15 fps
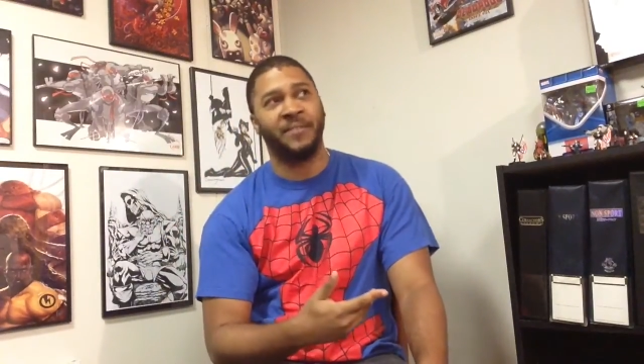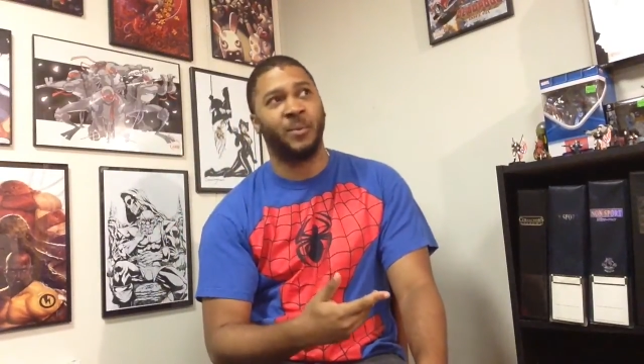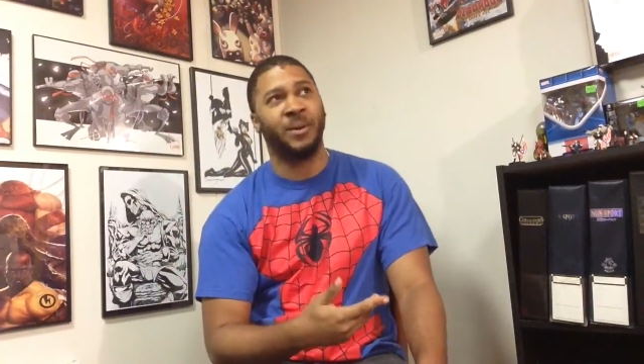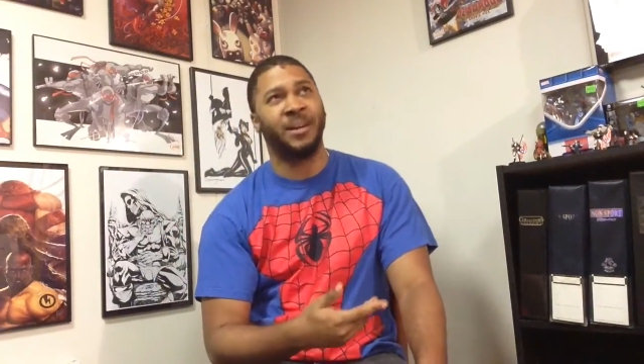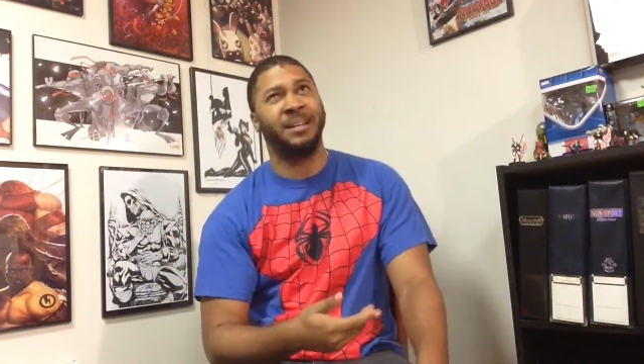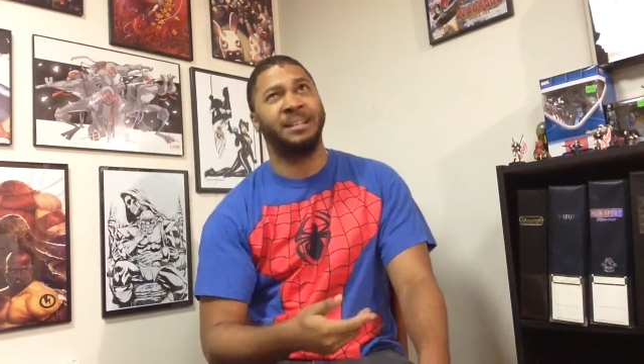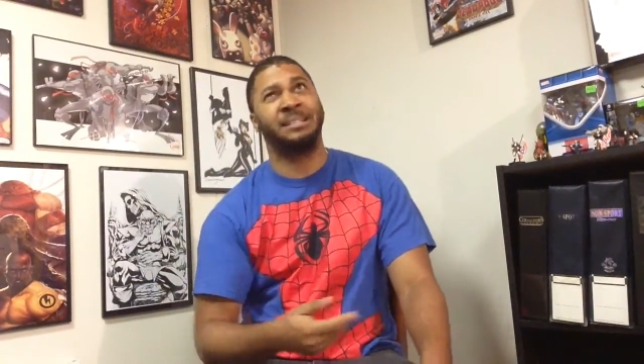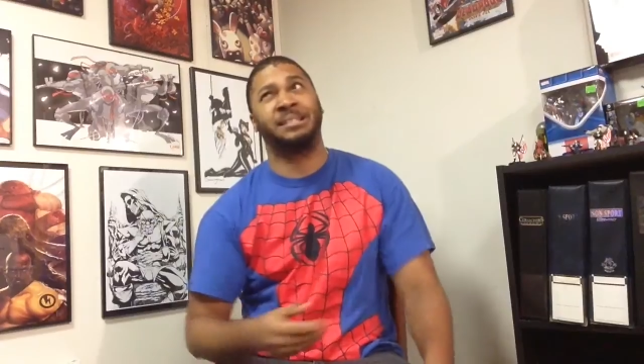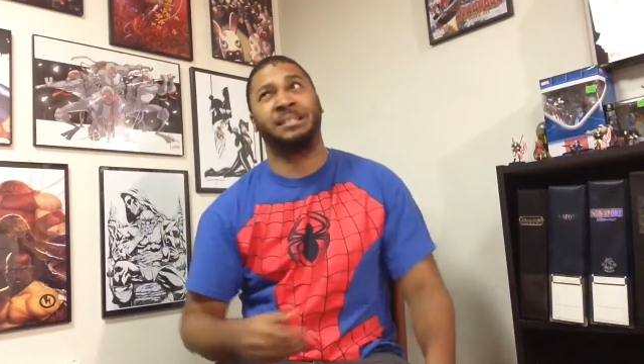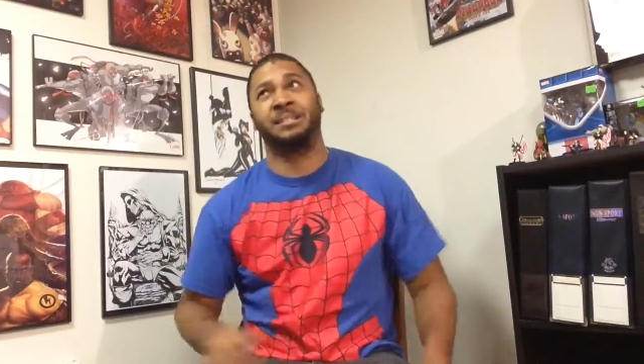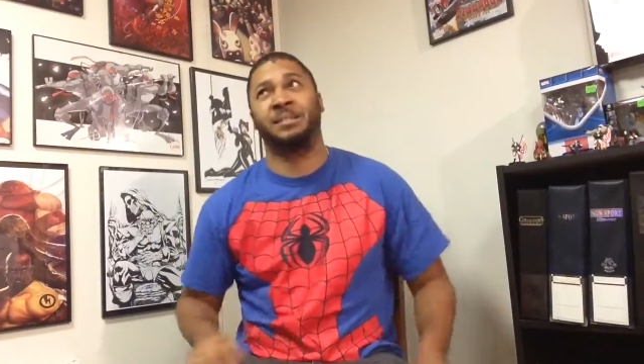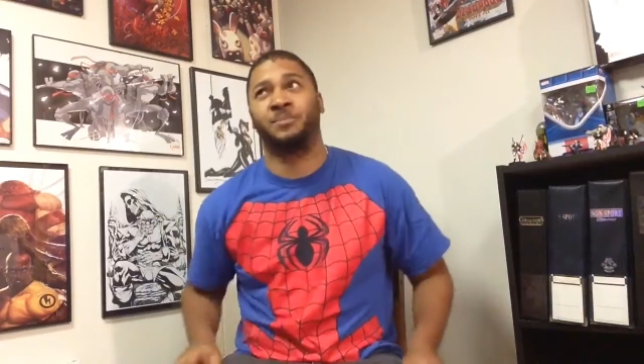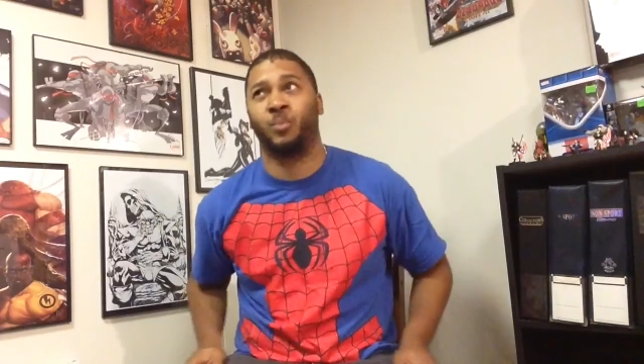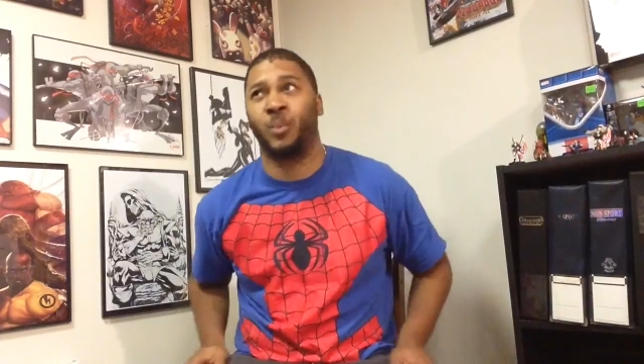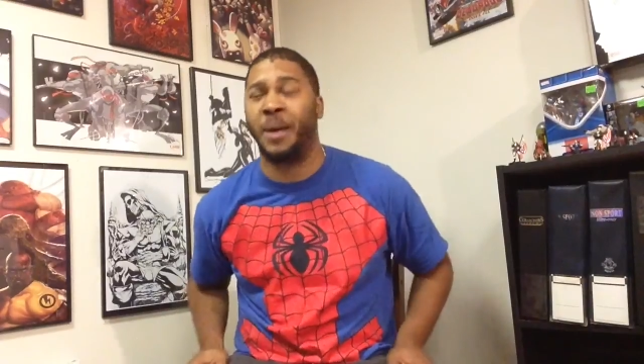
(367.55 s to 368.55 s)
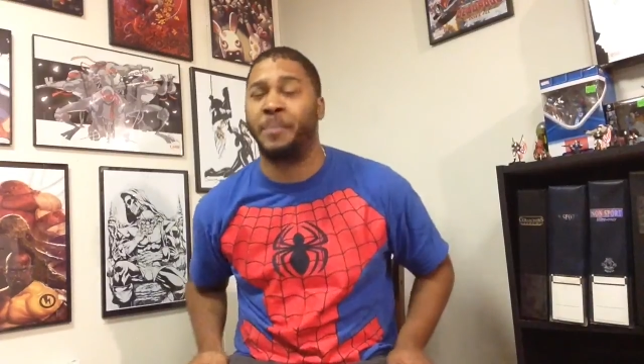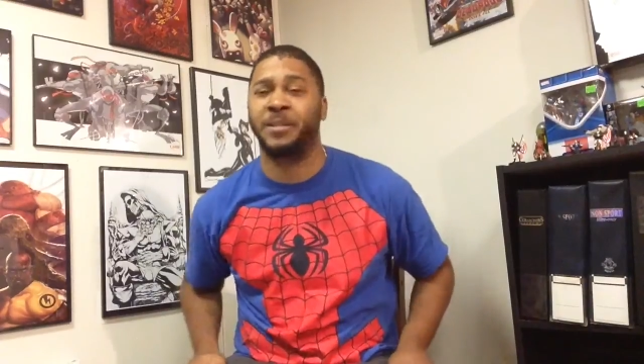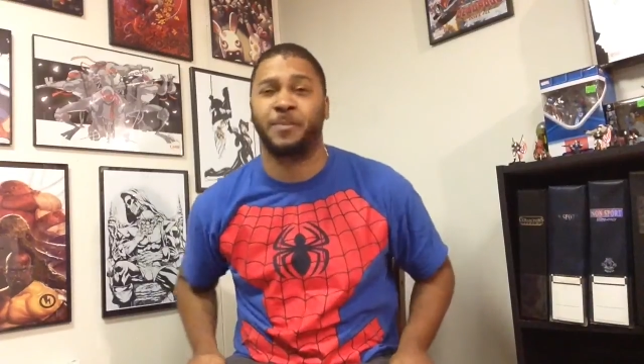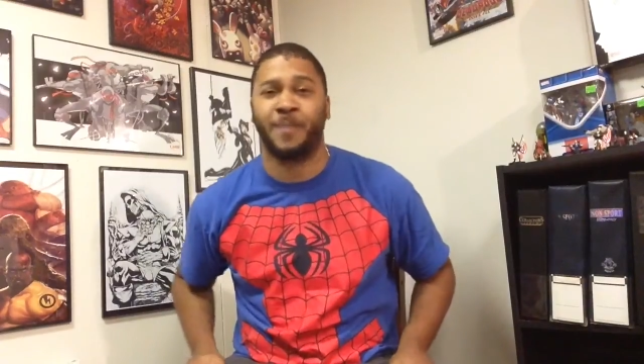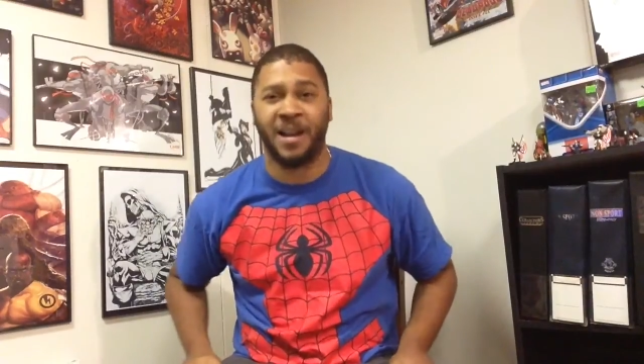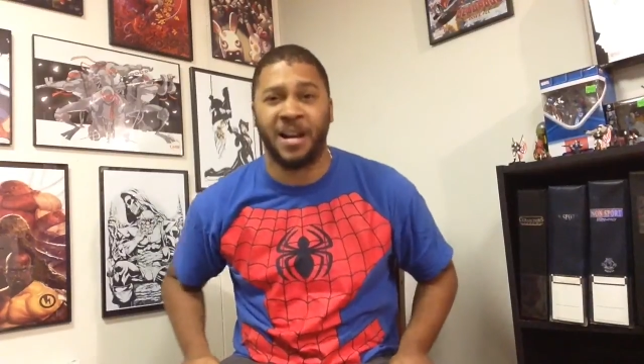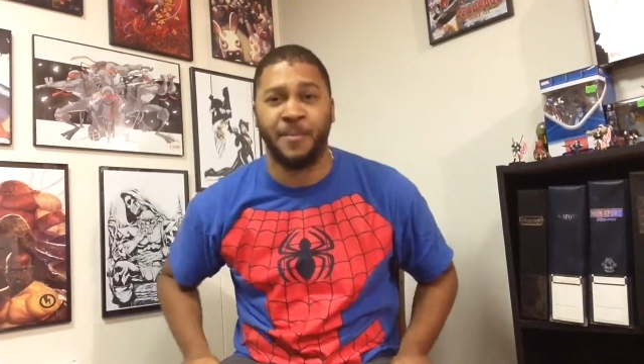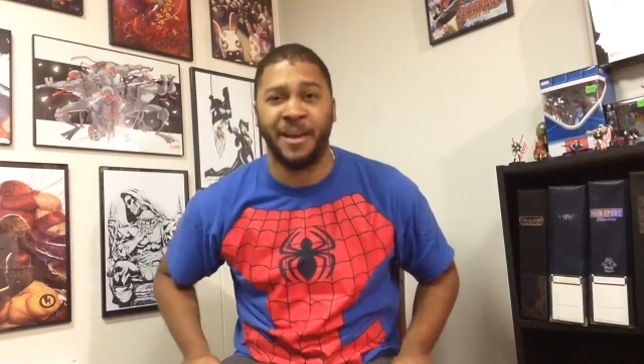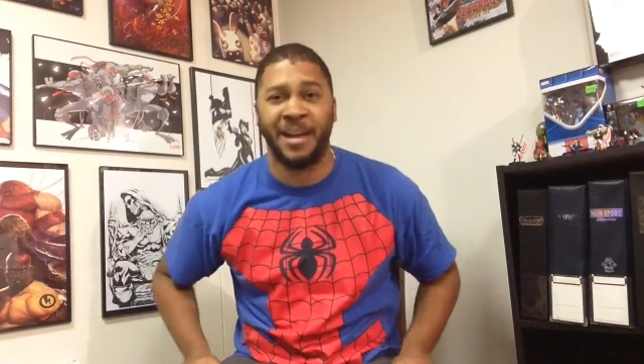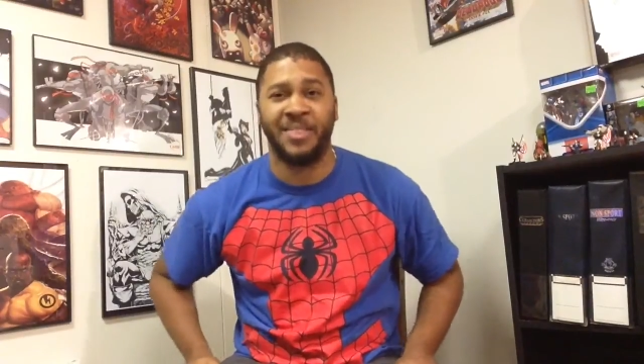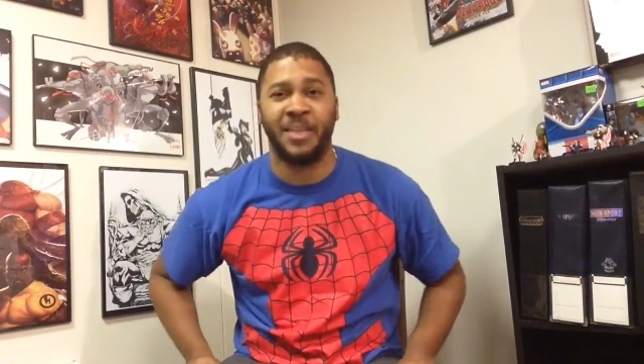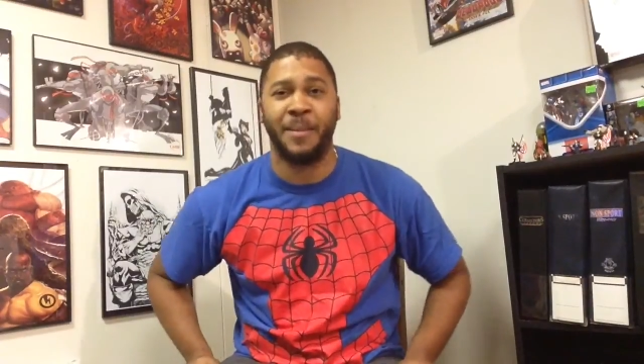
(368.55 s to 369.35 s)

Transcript: it was Web of Spider-Man,